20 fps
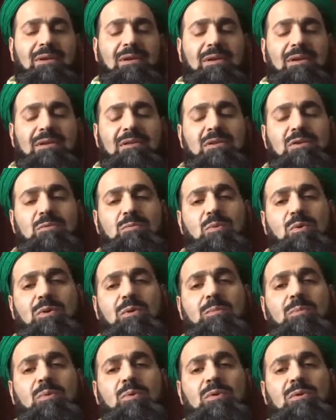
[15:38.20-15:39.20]
it is more
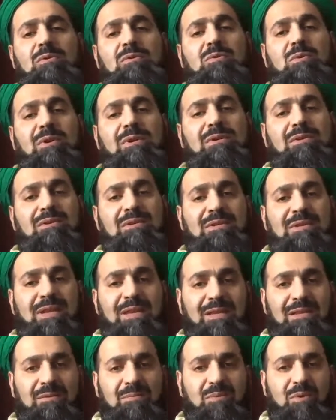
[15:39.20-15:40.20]
important to understand,